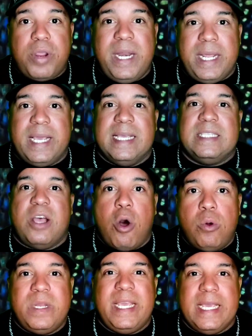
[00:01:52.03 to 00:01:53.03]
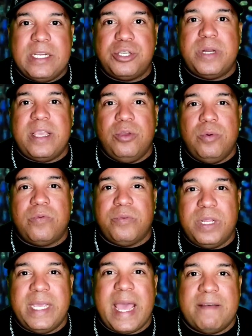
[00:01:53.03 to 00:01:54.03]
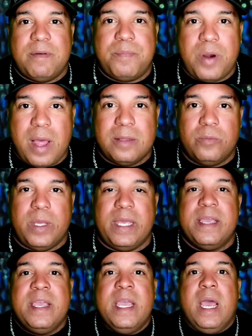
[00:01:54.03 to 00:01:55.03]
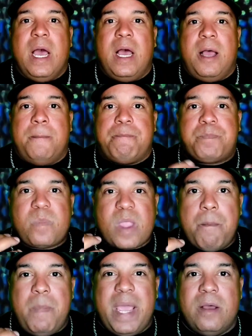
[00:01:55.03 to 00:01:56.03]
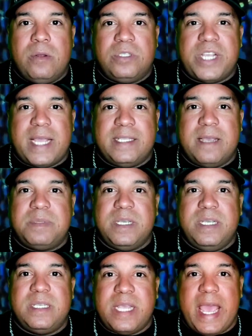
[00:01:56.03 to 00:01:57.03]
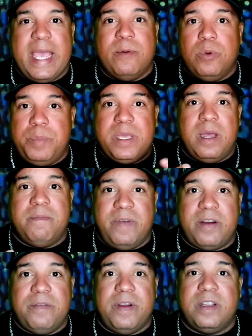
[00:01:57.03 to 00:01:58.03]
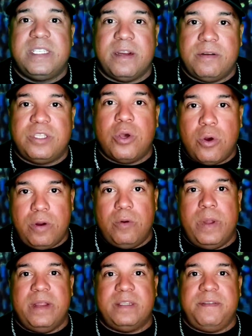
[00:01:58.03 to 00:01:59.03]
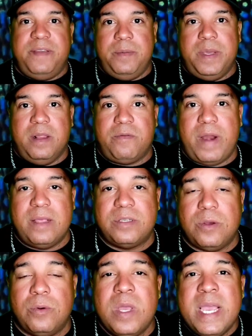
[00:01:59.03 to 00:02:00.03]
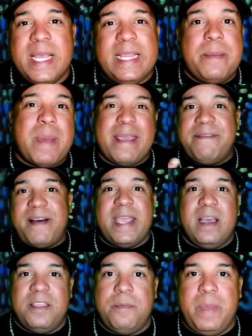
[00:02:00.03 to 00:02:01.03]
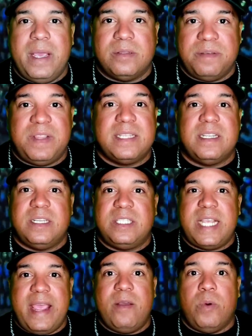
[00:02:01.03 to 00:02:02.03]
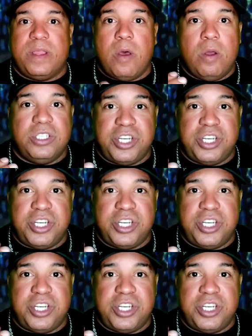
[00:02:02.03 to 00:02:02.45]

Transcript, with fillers: Breeding is the only issue that you will really have a problem with. Um, male Jack Dempsey's will become very, very territorial when there's a female around, so they might fight other males. If there's a tank with